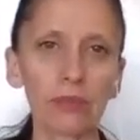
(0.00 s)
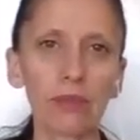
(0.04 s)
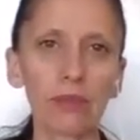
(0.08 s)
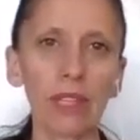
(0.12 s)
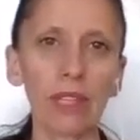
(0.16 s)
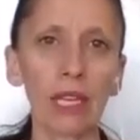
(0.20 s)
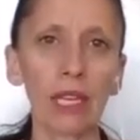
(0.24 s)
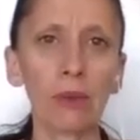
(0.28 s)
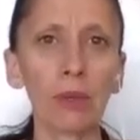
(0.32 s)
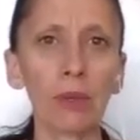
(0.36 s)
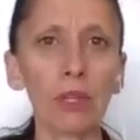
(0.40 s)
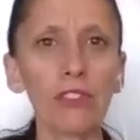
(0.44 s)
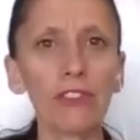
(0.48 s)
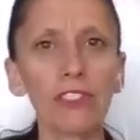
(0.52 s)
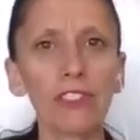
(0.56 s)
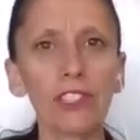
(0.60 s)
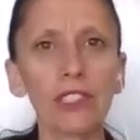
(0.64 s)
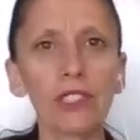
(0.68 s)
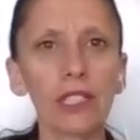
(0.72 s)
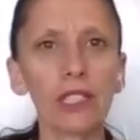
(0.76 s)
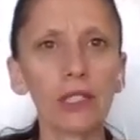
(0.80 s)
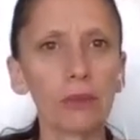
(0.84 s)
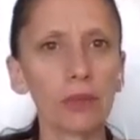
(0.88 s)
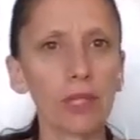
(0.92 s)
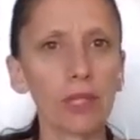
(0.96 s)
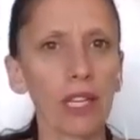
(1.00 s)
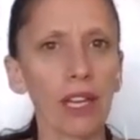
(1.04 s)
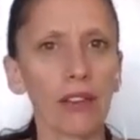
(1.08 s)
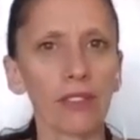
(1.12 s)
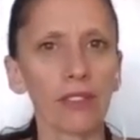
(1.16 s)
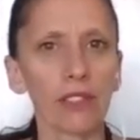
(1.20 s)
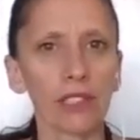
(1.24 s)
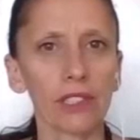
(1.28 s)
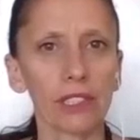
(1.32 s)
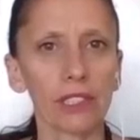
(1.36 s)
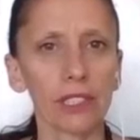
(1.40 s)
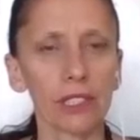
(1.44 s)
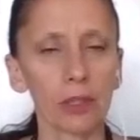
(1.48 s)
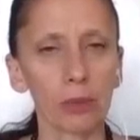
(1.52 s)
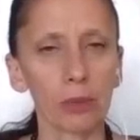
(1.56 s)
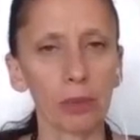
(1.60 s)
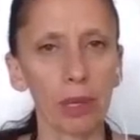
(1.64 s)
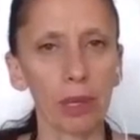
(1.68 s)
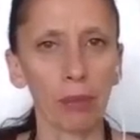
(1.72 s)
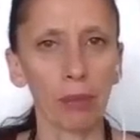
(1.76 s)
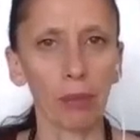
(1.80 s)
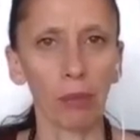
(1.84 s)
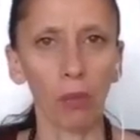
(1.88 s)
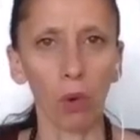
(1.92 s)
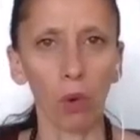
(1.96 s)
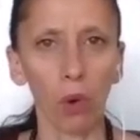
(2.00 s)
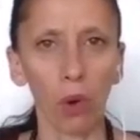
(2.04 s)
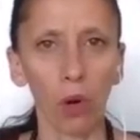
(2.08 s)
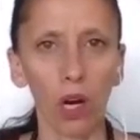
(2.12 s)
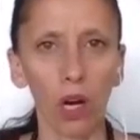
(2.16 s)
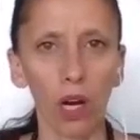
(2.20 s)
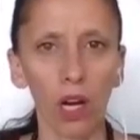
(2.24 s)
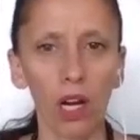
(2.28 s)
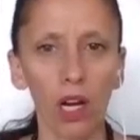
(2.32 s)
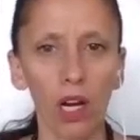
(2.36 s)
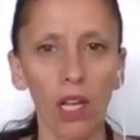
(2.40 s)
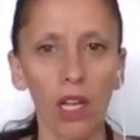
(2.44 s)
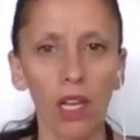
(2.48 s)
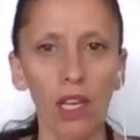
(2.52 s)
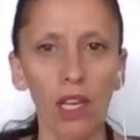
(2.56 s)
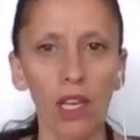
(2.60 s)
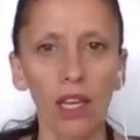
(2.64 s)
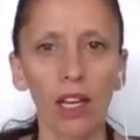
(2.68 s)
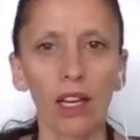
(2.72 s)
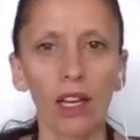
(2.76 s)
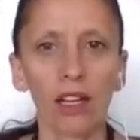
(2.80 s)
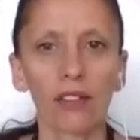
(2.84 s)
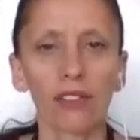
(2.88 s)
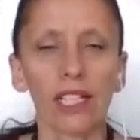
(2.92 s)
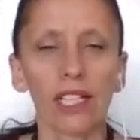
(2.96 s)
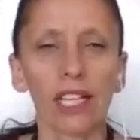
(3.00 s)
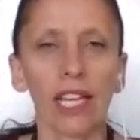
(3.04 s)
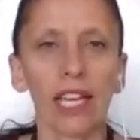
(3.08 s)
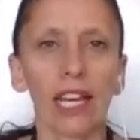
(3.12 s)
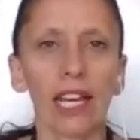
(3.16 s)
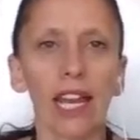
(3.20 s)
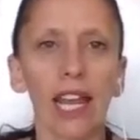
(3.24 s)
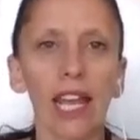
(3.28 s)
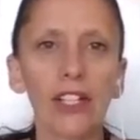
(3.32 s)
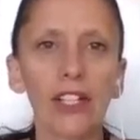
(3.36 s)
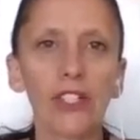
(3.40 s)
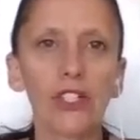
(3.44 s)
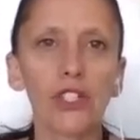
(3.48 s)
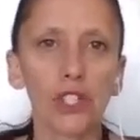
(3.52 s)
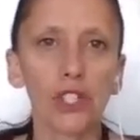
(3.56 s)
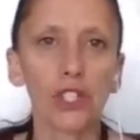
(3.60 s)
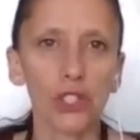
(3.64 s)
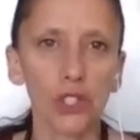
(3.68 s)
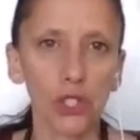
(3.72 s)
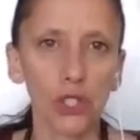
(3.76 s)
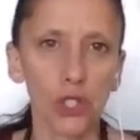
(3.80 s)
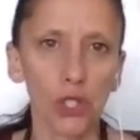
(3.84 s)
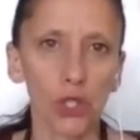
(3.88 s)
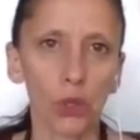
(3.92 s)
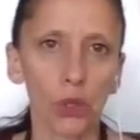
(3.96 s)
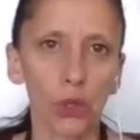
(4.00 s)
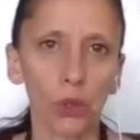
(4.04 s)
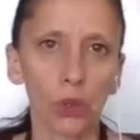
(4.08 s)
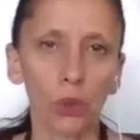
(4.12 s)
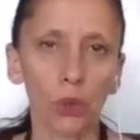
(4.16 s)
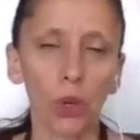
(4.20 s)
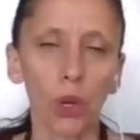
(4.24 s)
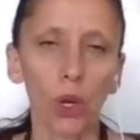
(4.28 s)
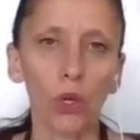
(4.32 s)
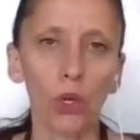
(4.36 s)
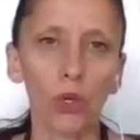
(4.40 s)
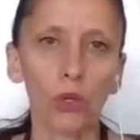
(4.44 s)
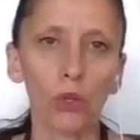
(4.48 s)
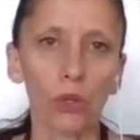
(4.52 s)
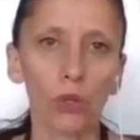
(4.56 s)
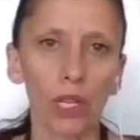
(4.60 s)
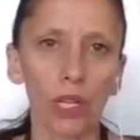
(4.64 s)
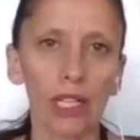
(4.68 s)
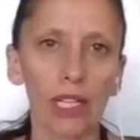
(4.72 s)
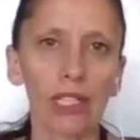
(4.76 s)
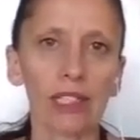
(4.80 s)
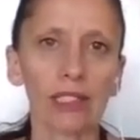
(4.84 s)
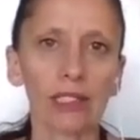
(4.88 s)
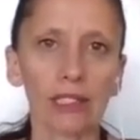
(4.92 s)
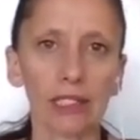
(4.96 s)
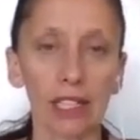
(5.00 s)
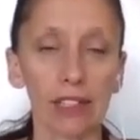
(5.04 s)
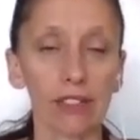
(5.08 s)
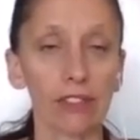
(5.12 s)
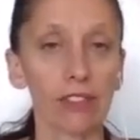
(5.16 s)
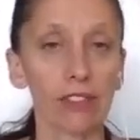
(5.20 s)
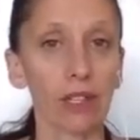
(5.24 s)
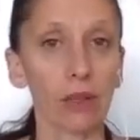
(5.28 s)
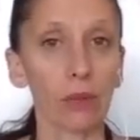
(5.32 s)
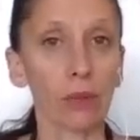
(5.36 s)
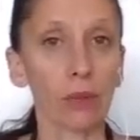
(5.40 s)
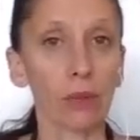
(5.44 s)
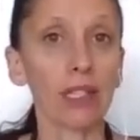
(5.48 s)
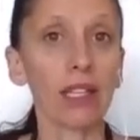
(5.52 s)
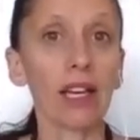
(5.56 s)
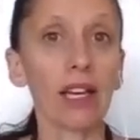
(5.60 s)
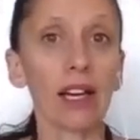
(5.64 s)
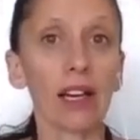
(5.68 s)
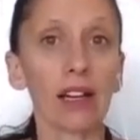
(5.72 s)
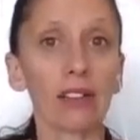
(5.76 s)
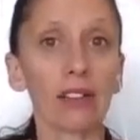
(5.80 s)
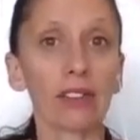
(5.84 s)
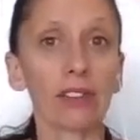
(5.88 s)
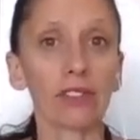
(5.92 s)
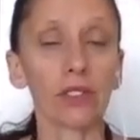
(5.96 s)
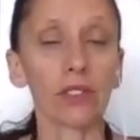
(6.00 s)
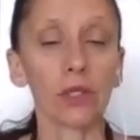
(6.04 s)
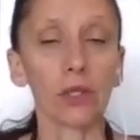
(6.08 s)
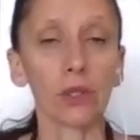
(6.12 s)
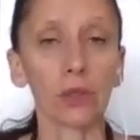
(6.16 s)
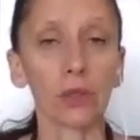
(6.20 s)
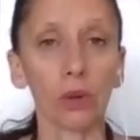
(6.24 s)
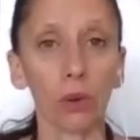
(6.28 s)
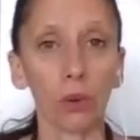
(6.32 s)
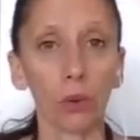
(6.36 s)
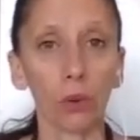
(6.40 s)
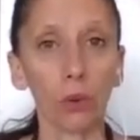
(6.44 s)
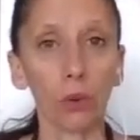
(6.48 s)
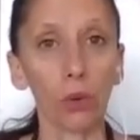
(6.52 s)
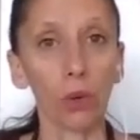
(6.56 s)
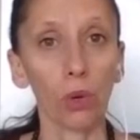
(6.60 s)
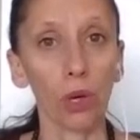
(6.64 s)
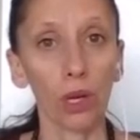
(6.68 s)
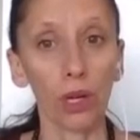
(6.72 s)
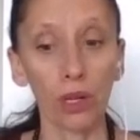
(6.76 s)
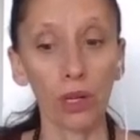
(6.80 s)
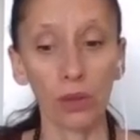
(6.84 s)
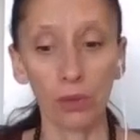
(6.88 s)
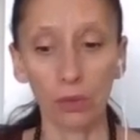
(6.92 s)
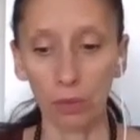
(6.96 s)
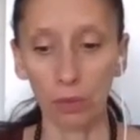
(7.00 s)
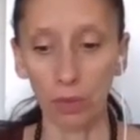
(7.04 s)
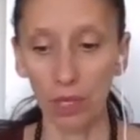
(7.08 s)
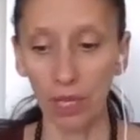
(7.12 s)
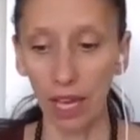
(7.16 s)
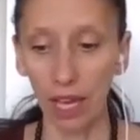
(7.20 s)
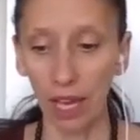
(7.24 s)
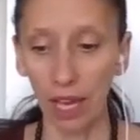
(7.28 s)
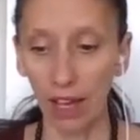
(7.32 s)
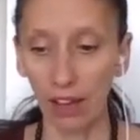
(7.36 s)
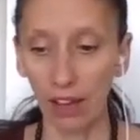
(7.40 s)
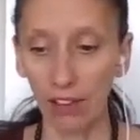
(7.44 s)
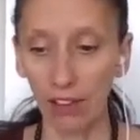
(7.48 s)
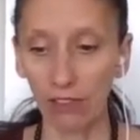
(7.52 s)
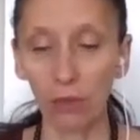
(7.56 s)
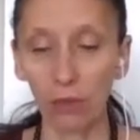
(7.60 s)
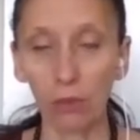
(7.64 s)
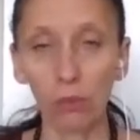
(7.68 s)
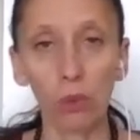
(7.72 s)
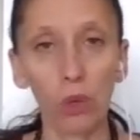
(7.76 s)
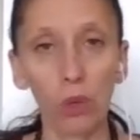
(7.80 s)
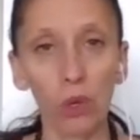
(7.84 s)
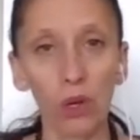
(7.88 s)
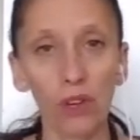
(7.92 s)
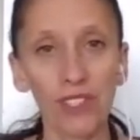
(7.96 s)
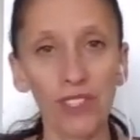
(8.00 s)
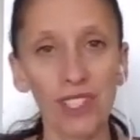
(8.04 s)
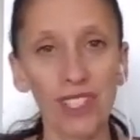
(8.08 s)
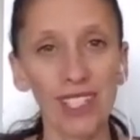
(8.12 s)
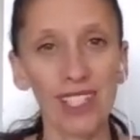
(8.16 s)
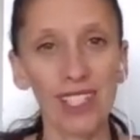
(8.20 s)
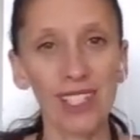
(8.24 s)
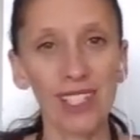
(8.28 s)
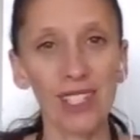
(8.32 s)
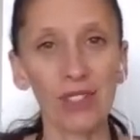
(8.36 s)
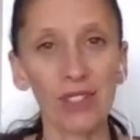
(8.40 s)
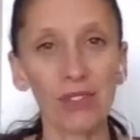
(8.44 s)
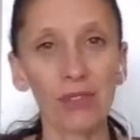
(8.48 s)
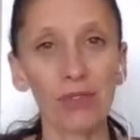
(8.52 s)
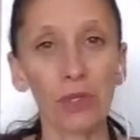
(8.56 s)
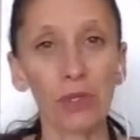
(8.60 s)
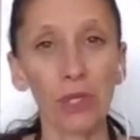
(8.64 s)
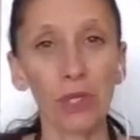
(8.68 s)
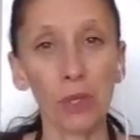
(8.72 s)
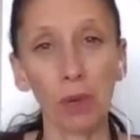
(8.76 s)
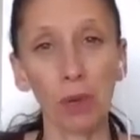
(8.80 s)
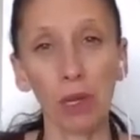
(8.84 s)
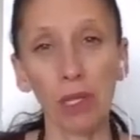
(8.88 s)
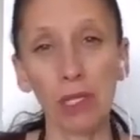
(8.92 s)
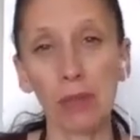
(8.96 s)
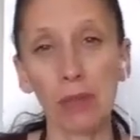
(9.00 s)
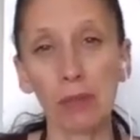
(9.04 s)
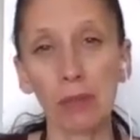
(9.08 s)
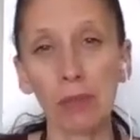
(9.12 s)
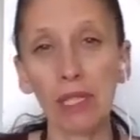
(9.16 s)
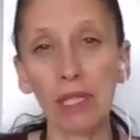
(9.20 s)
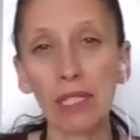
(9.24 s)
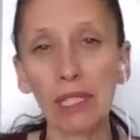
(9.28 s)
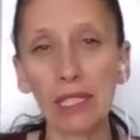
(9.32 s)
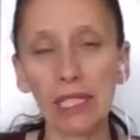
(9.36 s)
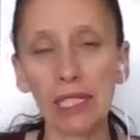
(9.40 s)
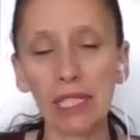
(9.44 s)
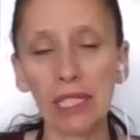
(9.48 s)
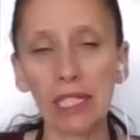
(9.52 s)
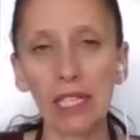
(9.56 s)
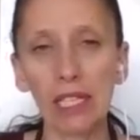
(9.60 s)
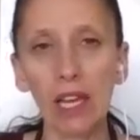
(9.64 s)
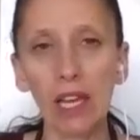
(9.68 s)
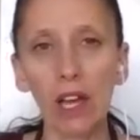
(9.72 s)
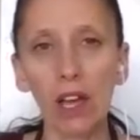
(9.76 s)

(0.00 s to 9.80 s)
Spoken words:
and we feel like we have a little bit more of a connection to creating the life that we love. Or we have more of a sense of responsibility